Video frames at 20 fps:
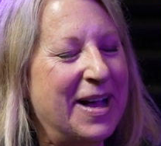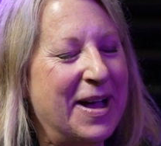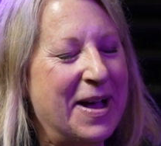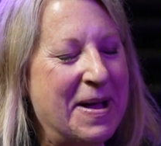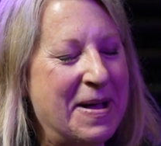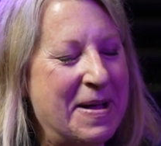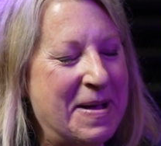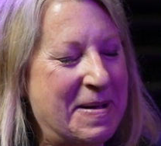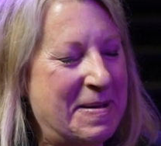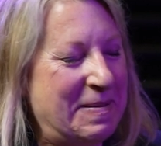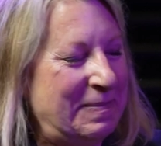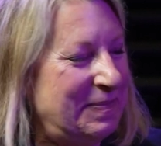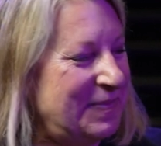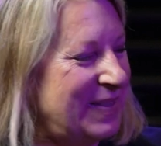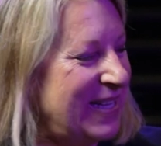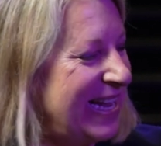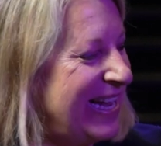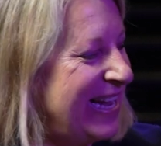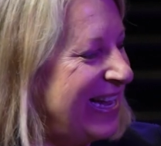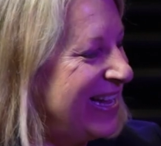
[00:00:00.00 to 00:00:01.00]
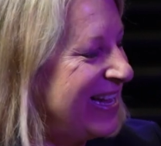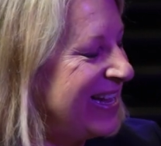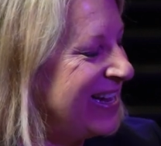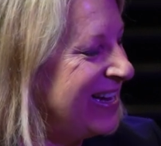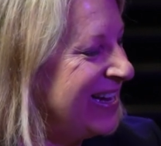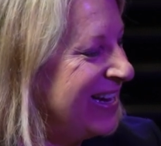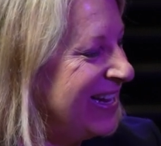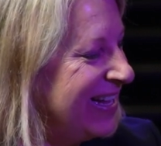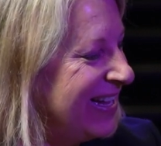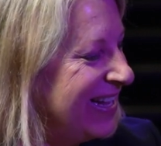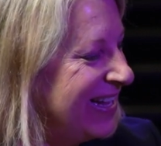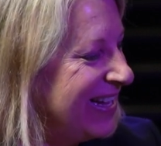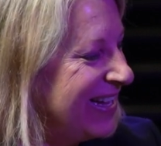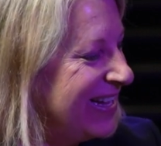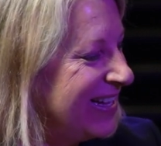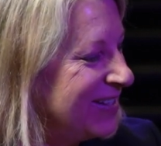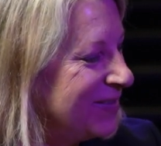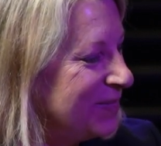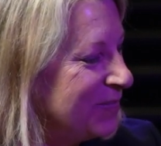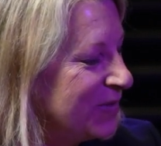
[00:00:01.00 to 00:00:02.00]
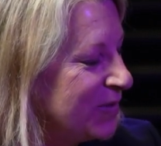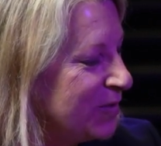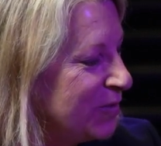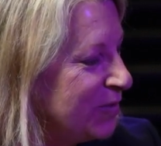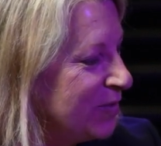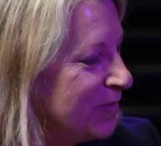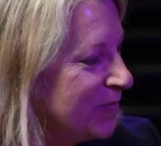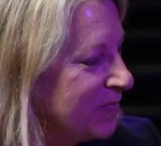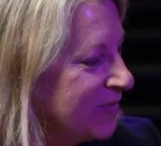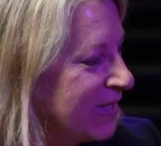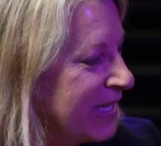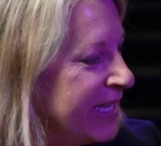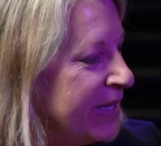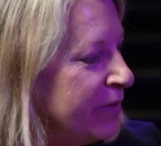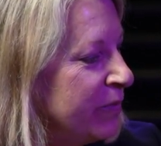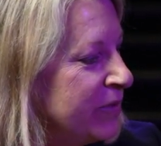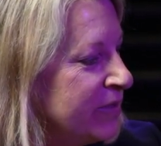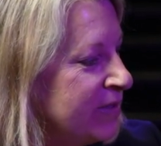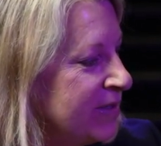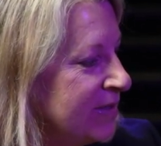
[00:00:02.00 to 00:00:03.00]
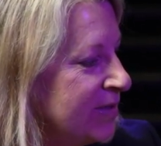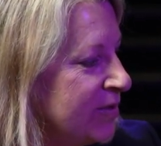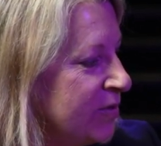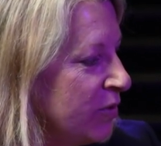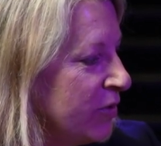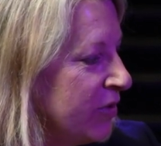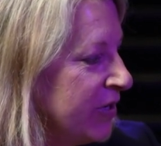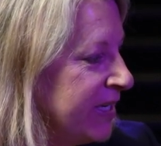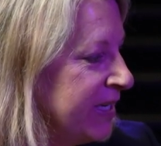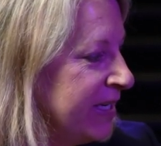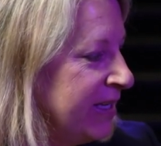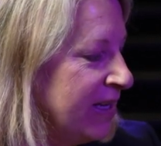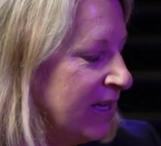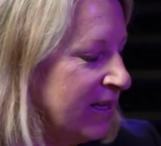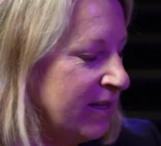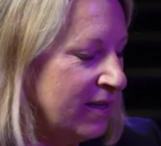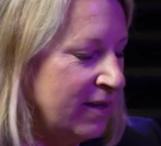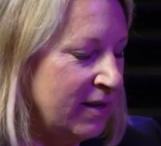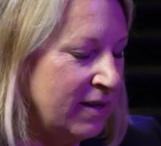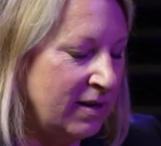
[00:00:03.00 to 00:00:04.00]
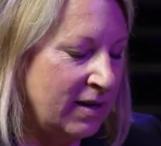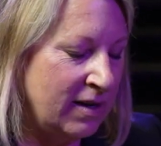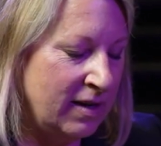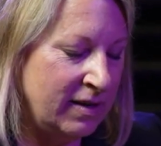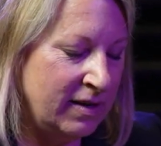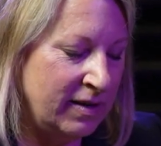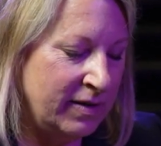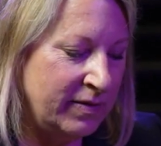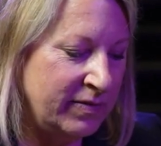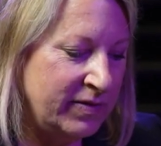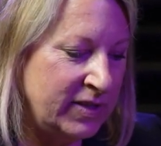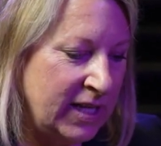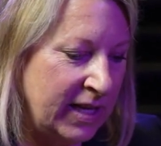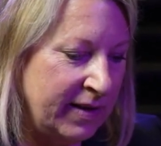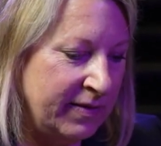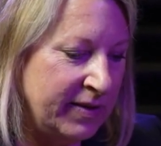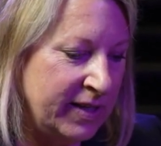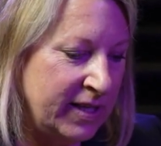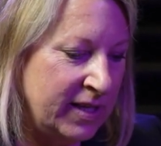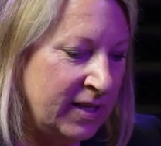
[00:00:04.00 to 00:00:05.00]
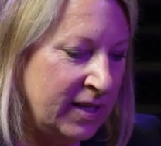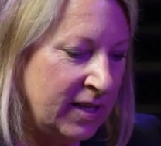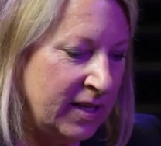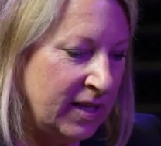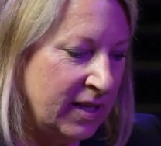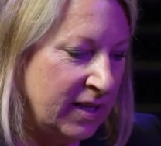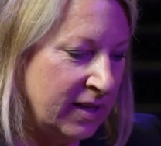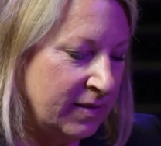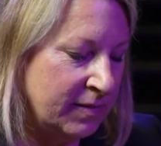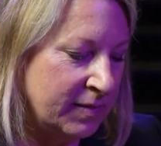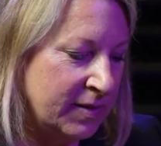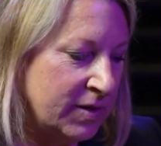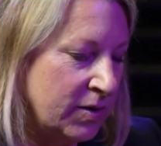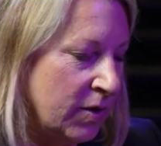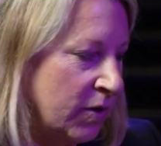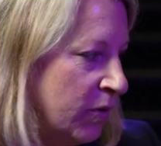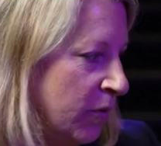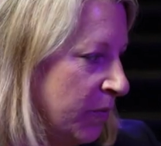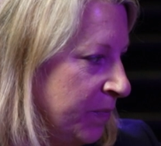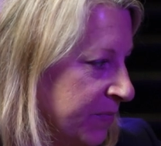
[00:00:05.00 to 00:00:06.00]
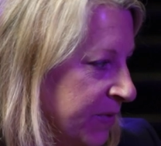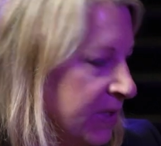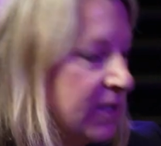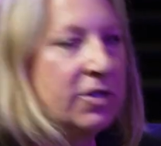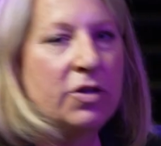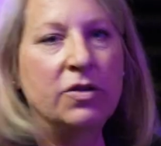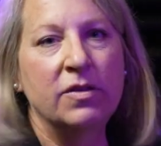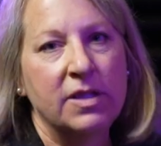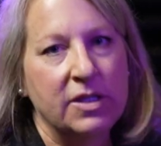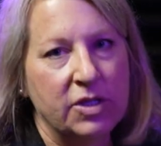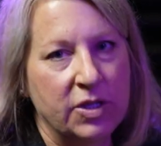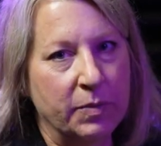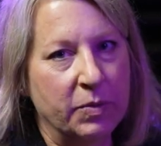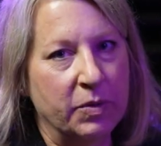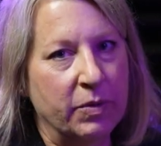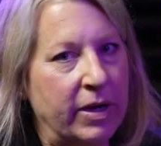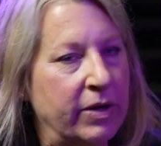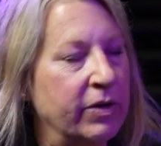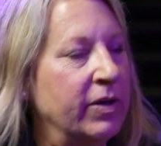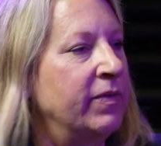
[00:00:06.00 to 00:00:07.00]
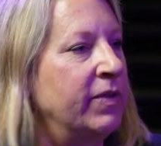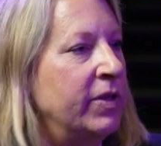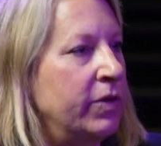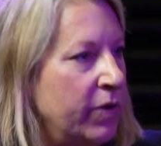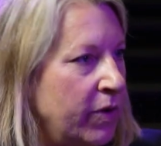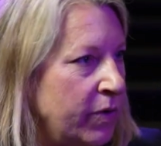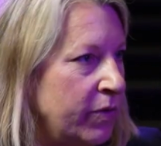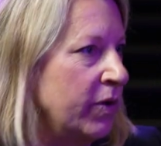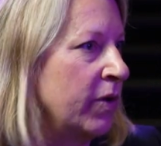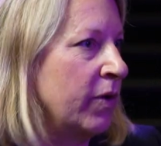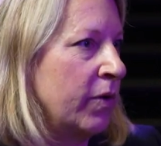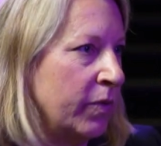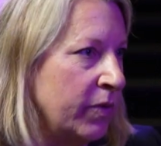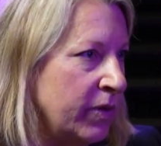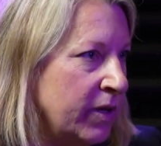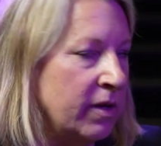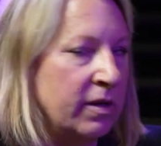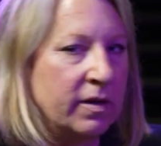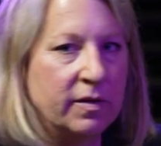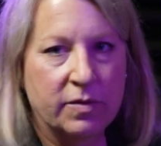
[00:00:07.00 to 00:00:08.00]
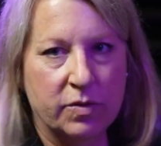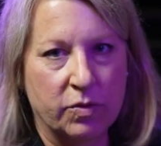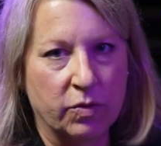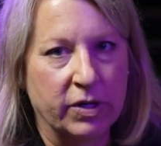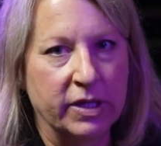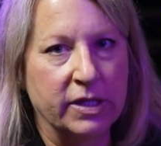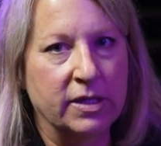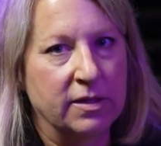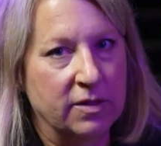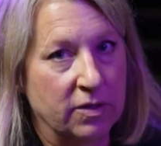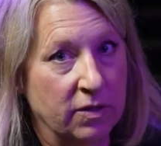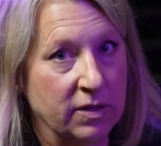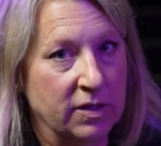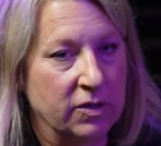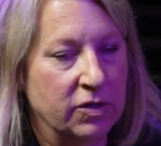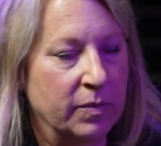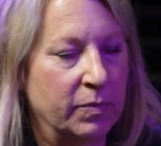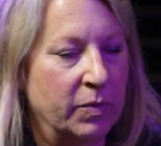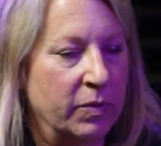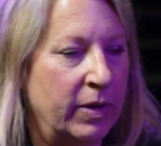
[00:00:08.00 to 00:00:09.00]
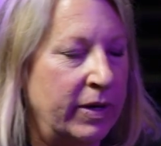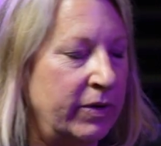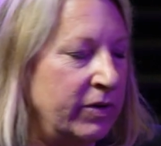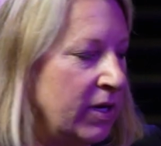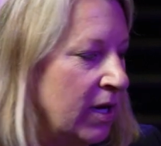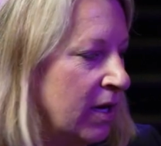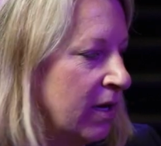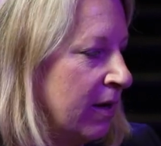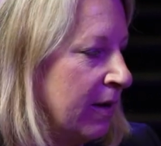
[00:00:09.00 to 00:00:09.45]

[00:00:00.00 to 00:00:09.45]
And it was the story of David. So Turn the Ship Around, if you don't know the story to Turn the Ship Around.